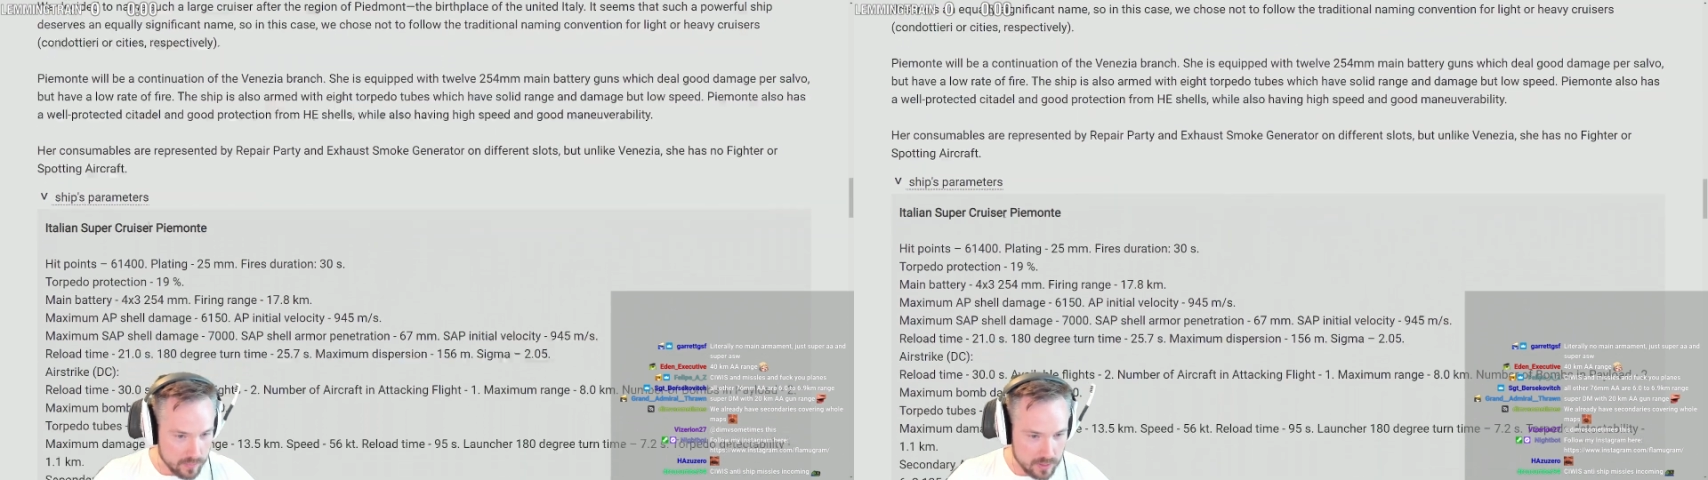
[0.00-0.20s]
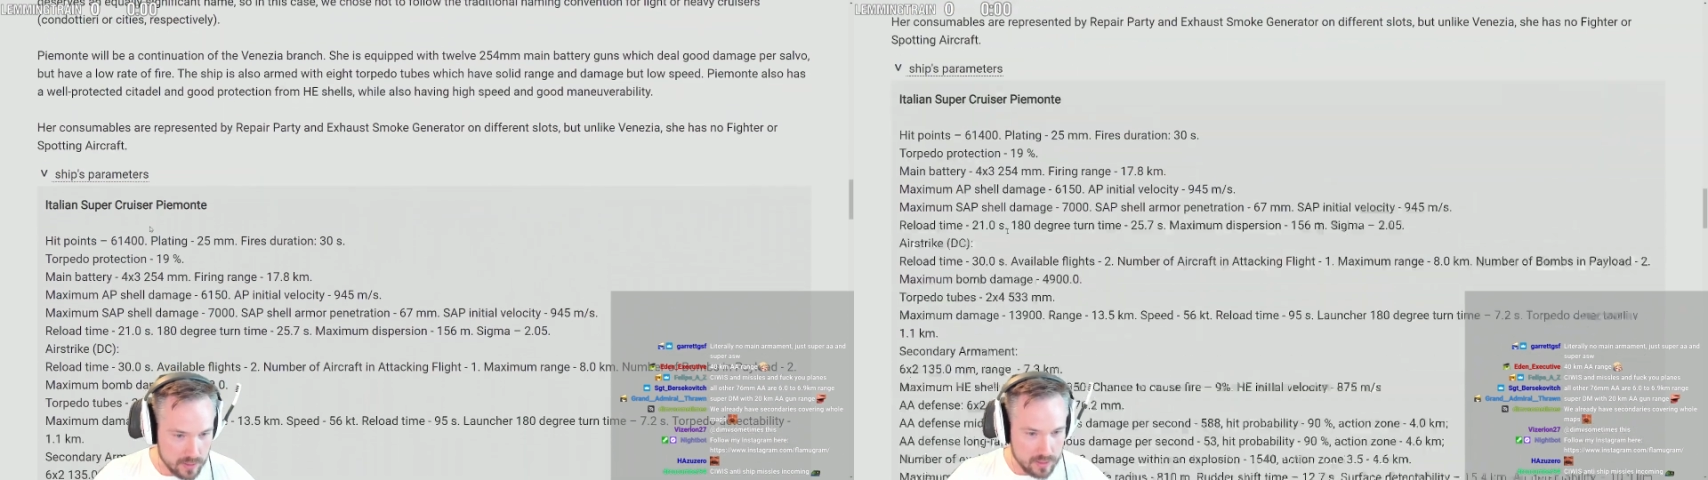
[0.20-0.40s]

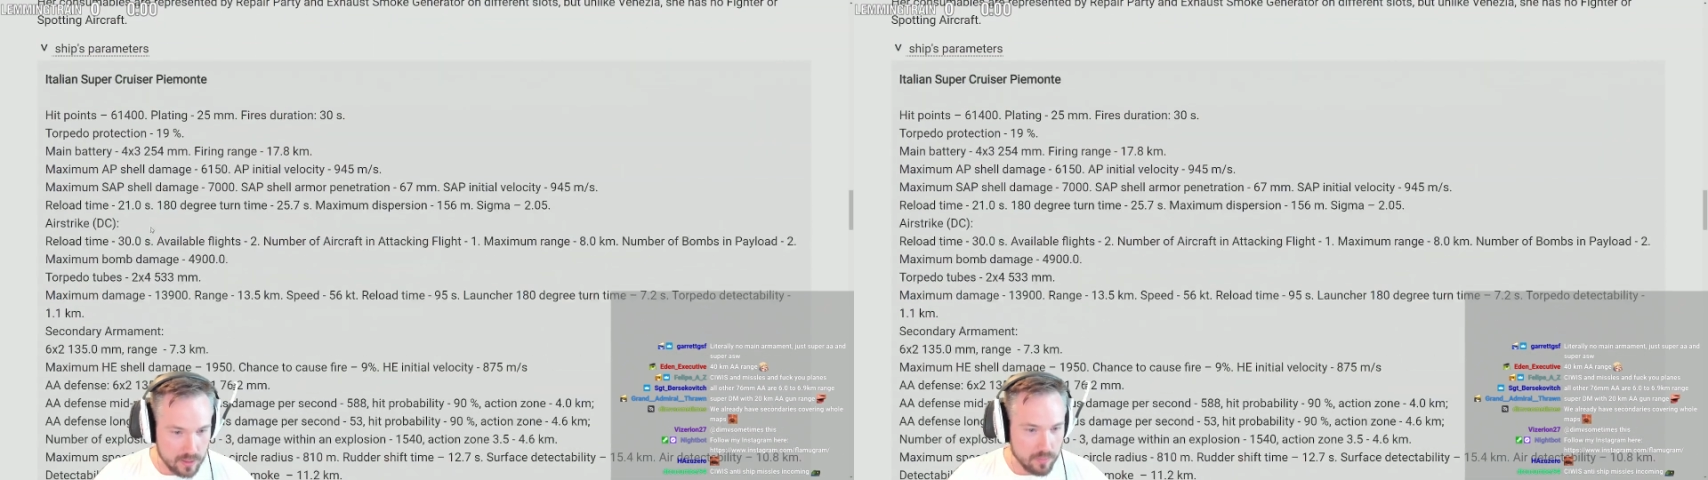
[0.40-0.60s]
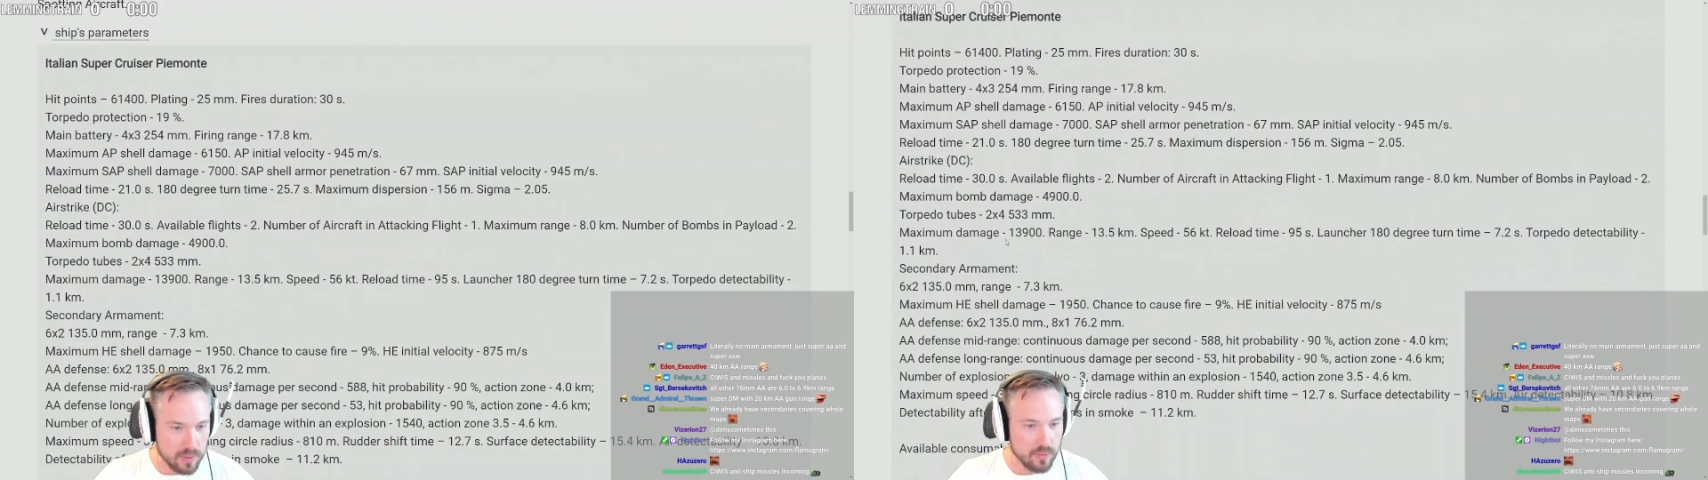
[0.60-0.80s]
This is going
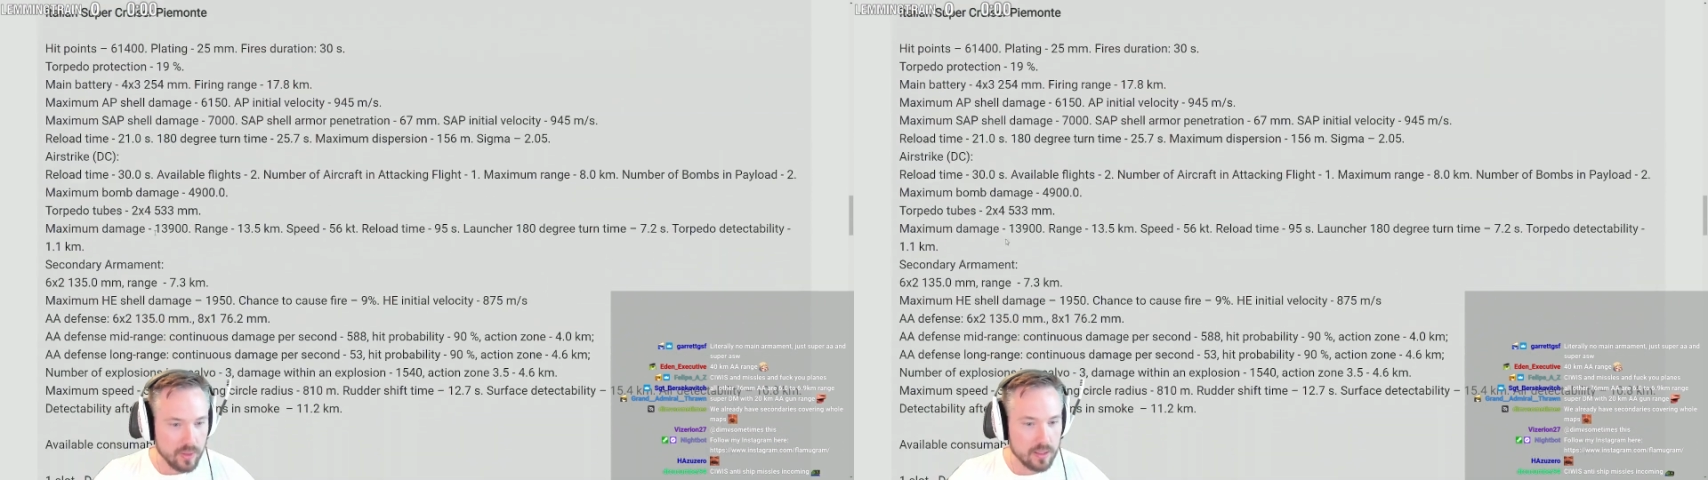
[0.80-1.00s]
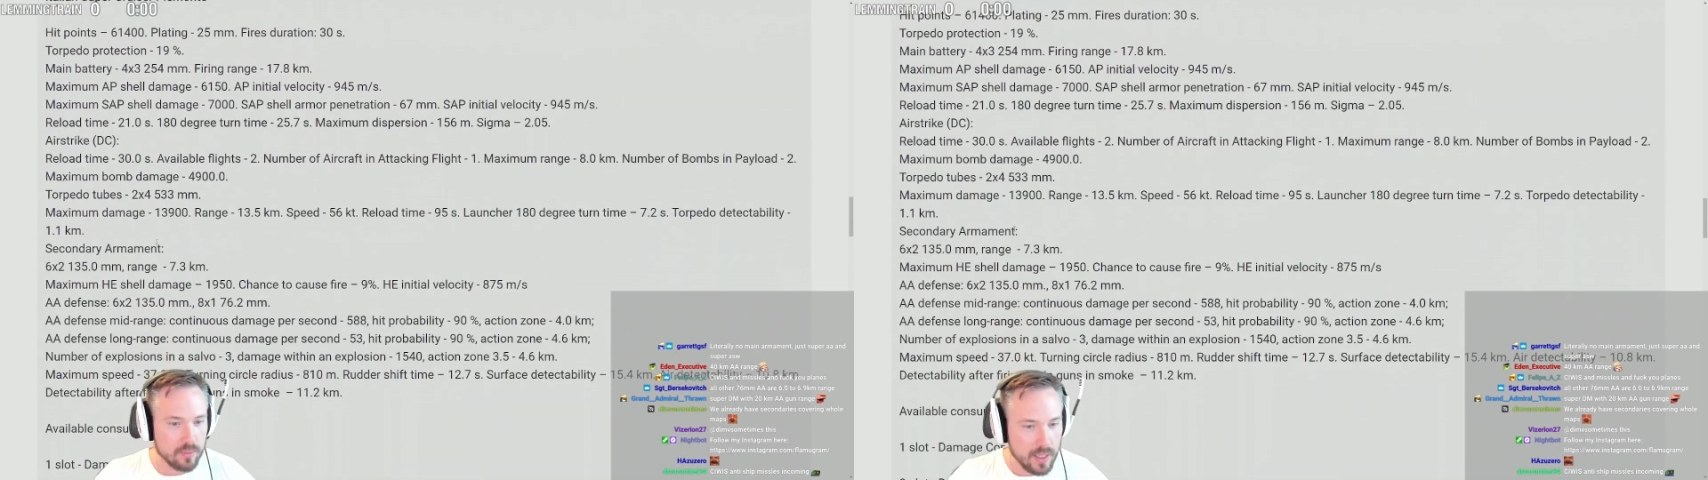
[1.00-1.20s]
to be
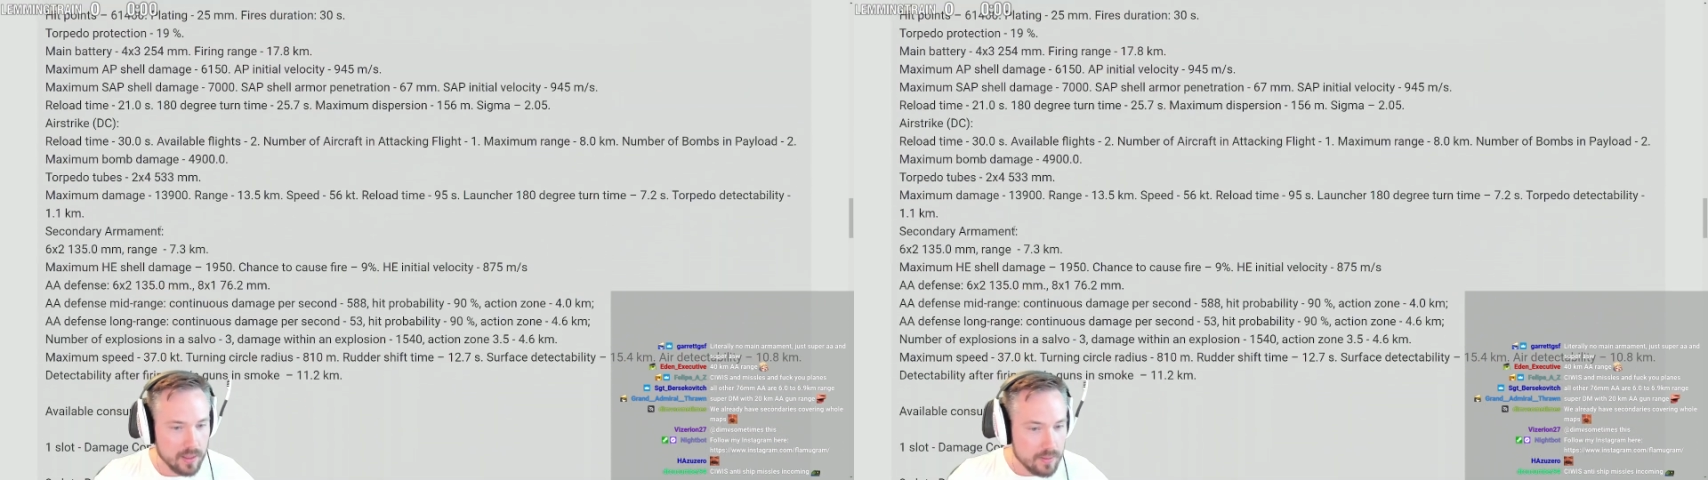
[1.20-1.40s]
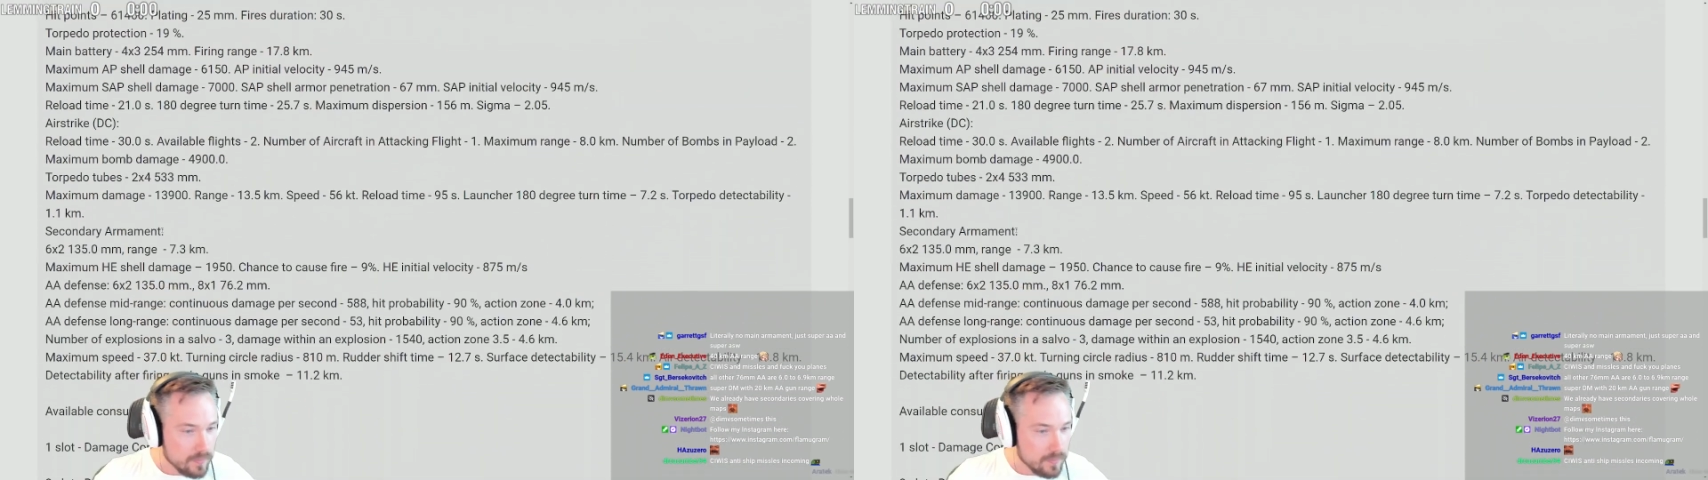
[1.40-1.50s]
great, man.